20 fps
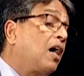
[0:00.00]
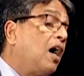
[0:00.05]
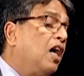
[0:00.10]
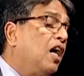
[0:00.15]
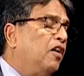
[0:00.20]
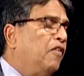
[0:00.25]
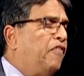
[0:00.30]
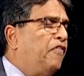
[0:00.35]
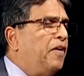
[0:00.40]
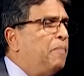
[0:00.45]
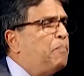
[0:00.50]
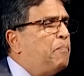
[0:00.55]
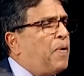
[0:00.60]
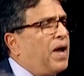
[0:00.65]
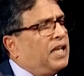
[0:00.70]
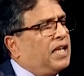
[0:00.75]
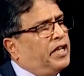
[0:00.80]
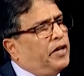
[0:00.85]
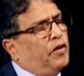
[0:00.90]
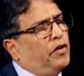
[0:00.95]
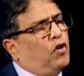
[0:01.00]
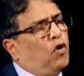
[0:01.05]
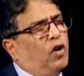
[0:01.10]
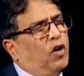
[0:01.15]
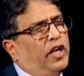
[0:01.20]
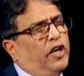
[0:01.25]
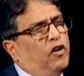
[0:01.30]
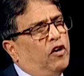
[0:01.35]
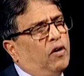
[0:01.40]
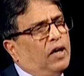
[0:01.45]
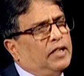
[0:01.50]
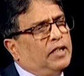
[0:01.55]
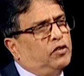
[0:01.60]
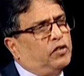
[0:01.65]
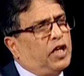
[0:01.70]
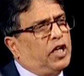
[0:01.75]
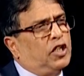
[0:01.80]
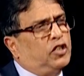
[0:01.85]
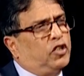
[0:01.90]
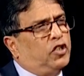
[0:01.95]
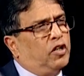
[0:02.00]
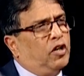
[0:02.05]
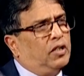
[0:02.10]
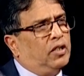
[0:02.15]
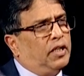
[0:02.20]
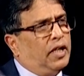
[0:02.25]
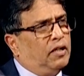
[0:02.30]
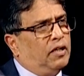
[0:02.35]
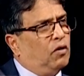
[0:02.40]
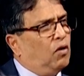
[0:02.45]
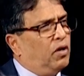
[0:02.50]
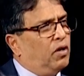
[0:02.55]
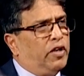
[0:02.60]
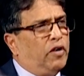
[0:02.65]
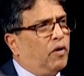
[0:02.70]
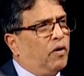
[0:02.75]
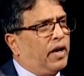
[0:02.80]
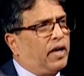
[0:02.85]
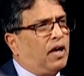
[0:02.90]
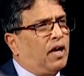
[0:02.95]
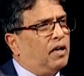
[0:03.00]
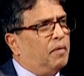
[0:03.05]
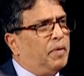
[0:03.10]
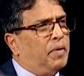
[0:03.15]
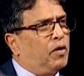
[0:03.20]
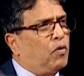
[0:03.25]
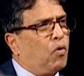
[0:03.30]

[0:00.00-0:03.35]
kind of impact you got in your education on that or your academic